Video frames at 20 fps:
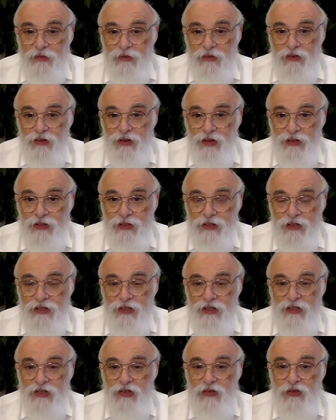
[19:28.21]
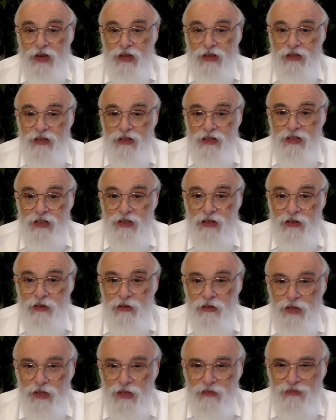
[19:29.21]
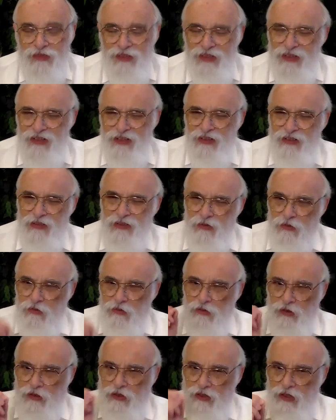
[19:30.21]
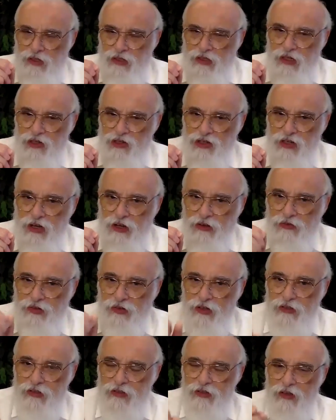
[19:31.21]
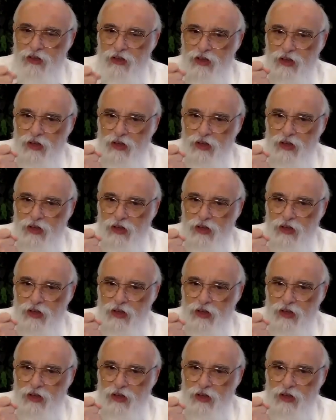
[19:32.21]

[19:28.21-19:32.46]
the Ratzon and its effect on Seichel, it's a distinction, our friends.